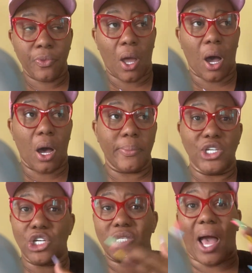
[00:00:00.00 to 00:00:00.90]
Um, he
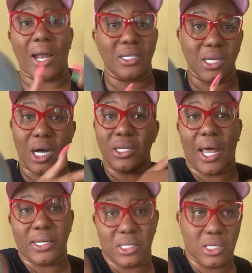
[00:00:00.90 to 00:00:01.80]
just got his gun
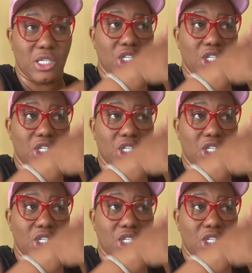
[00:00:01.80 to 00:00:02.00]
license.